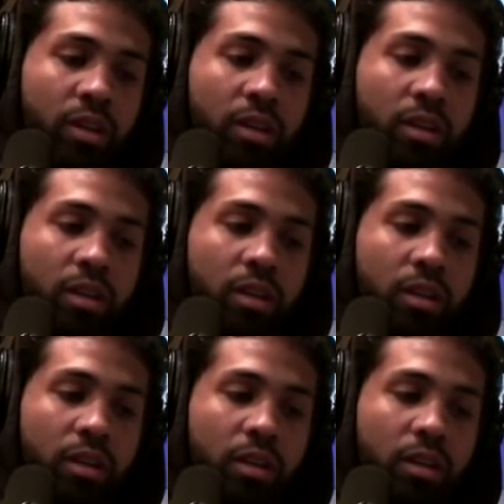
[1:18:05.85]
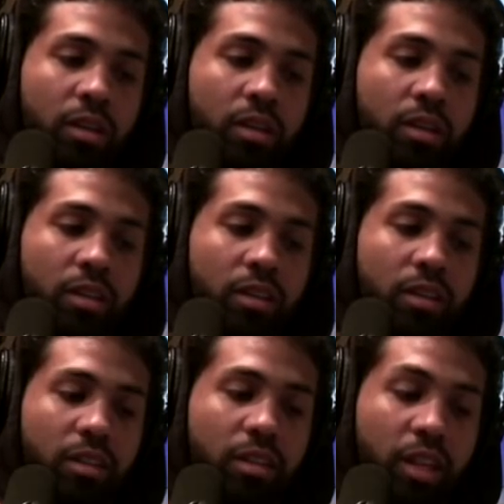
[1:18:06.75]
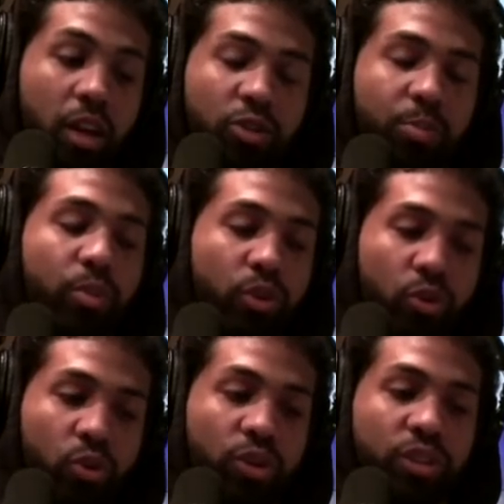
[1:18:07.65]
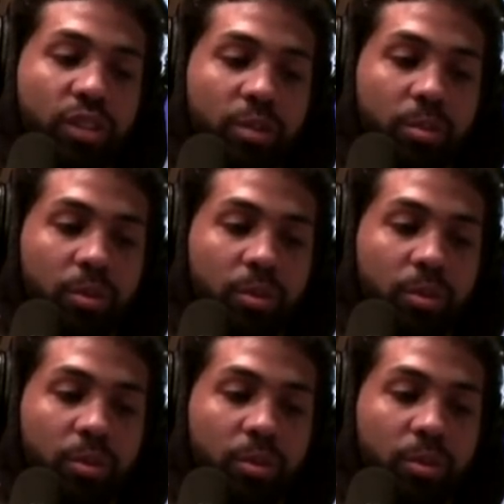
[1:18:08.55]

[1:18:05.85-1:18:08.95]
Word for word: uh the entrepreneurship.